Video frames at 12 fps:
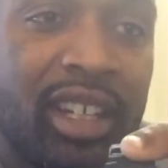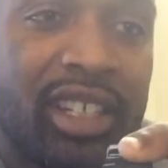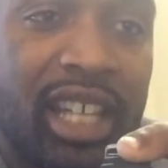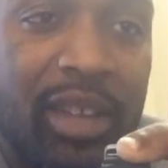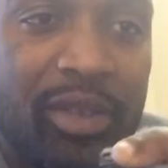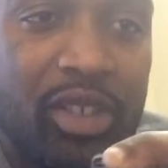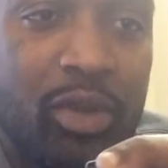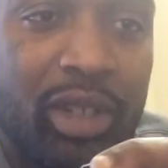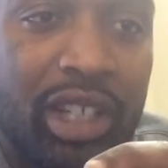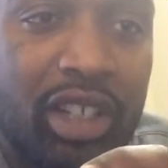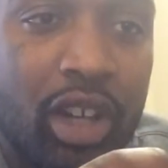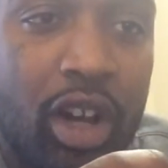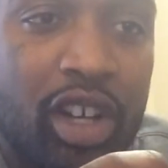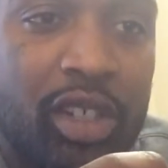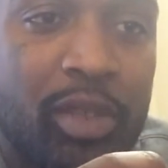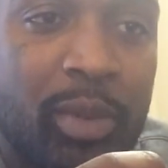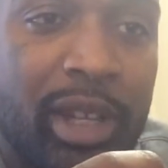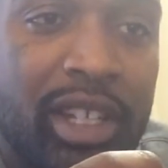Say if you're in a
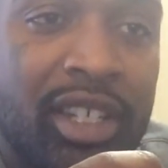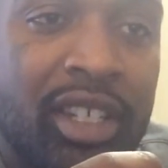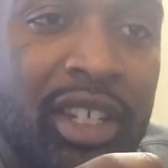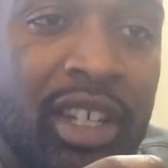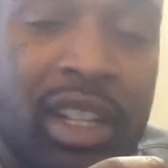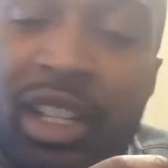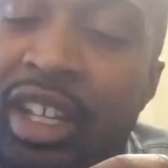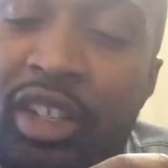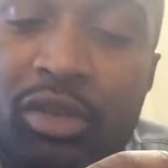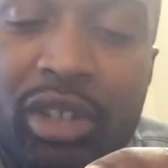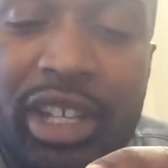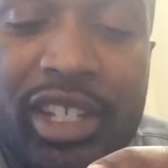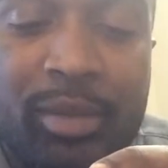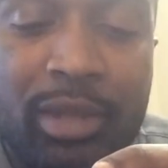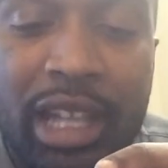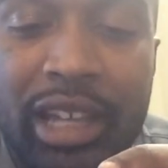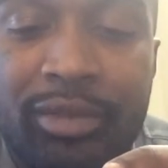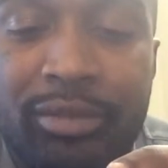dark space and you need some
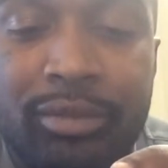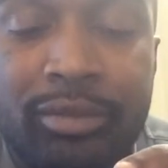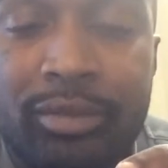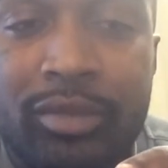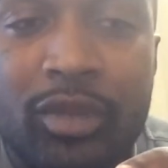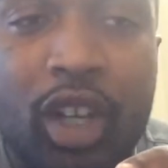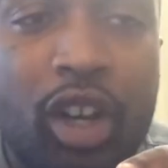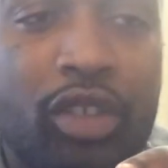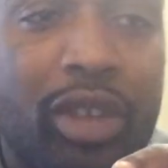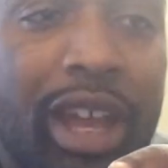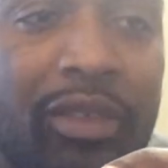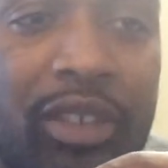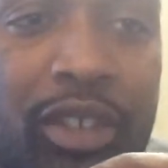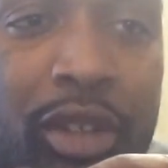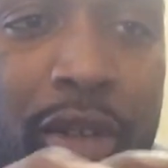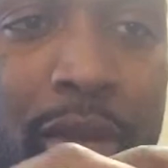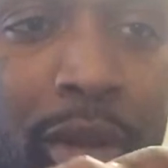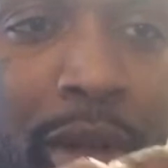light, all you have to
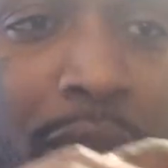do,